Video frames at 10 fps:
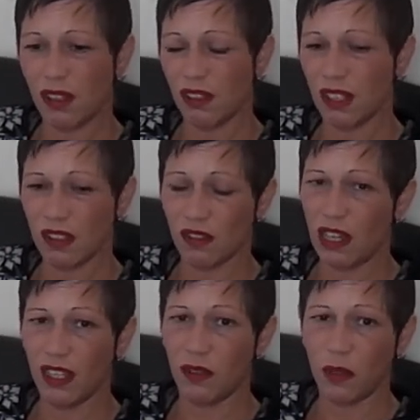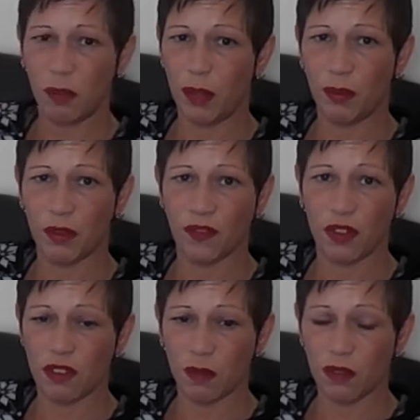That's not how you help people as far
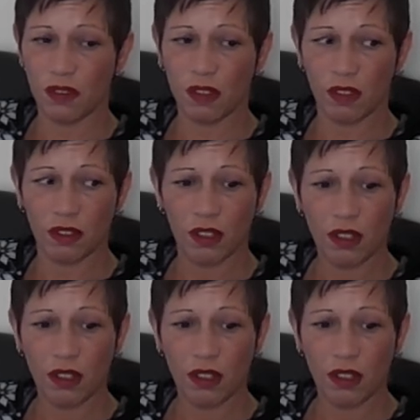as I'm concerned.